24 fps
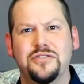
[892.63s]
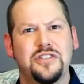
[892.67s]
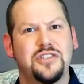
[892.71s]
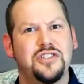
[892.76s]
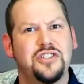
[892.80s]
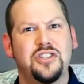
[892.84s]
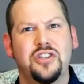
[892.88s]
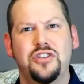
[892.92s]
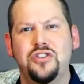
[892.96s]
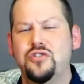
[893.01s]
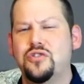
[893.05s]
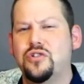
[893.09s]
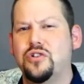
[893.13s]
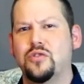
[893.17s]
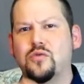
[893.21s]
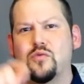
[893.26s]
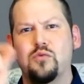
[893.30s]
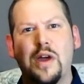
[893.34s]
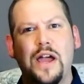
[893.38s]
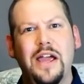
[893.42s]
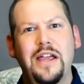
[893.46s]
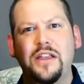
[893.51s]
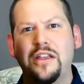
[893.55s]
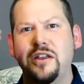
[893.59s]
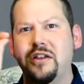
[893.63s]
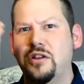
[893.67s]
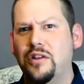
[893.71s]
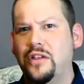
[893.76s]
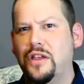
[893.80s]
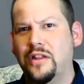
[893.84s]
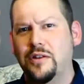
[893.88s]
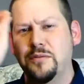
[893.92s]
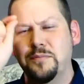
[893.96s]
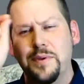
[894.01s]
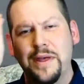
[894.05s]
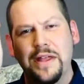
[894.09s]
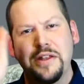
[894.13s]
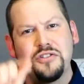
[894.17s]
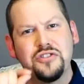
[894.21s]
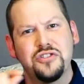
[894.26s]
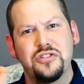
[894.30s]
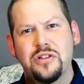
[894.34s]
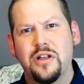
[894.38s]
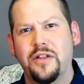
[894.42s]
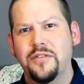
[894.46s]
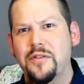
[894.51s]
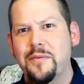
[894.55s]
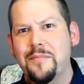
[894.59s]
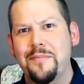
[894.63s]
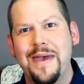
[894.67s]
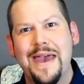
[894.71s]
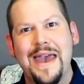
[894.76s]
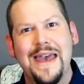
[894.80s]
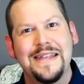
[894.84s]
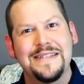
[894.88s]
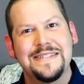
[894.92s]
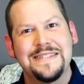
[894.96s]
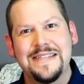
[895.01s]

and so you could write in pencil on the matte